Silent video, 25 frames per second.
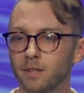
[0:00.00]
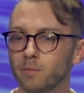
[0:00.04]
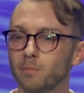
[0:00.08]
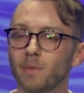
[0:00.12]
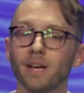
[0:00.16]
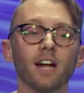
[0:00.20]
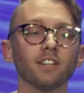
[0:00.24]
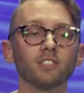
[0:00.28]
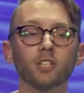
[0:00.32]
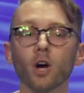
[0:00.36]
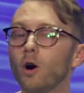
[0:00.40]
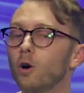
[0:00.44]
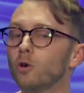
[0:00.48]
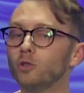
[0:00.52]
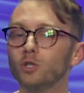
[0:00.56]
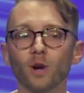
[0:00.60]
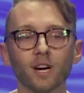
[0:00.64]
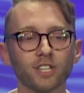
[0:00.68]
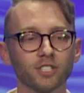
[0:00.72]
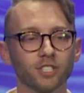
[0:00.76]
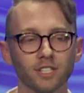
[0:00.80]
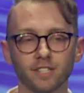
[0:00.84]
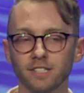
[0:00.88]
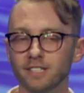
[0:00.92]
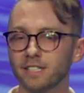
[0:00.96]
Man, I told you
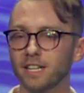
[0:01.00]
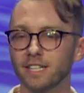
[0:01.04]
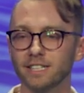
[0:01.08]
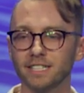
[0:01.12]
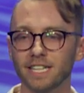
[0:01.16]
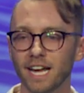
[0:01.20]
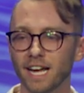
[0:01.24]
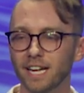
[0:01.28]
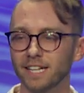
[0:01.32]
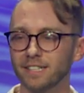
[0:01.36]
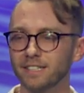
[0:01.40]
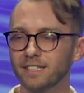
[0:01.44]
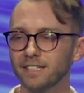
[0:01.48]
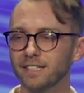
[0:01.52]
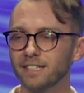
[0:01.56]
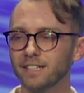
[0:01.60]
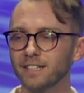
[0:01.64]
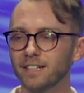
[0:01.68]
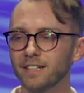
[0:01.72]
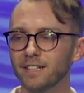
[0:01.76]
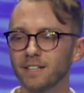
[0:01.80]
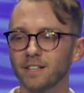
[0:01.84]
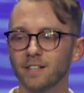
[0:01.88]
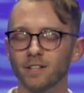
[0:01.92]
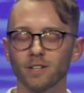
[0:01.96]
I shouldn't have done that.
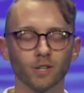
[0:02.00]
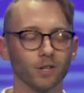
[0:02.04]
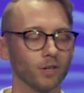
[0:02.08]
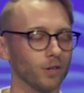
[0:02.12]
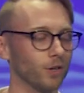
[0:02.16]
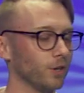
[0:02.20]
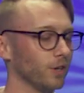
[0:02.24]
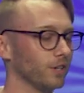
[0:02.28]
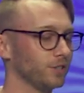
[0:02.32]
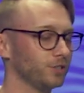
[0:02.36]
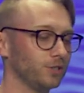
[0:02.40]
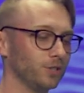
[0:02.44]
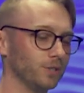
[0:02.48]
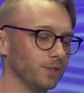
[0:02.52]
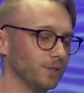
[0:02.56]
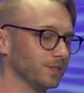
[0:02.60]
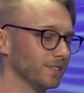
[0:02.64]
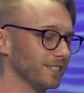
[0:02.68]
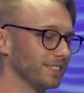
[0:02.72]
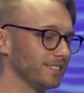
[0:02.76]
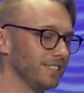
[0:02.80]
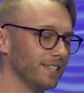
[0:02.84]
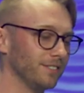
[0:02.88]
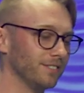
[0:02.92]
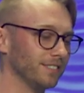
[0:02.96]
Or shoot,
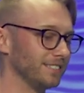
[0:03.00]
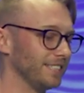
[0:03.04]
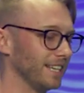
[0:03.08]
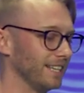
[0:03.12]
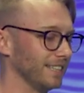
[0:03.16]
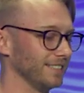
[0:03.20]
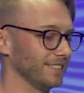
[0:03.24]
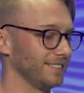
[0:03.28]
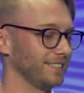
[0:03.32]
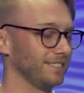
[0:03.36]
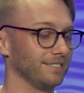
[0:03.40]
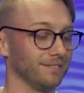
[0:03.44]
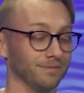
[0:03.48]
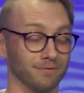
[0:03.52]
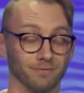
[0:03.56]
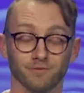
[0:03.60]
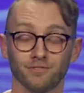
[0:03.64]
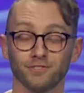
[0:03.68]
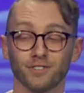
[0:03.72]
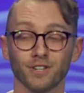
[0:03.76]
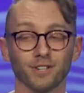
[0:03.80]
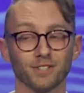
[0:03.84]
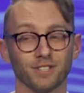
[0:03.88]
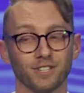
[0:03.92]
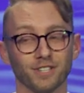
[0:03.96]
let's even take it
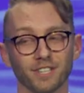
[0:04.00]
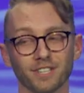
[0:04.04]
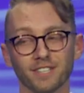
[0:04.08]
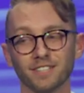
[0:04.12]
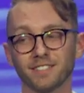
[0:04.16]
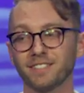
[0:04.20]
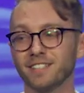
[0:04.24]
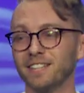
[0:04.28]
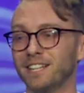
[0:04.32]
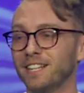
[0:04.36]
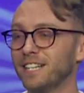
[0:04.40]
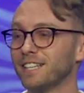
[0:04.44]
further.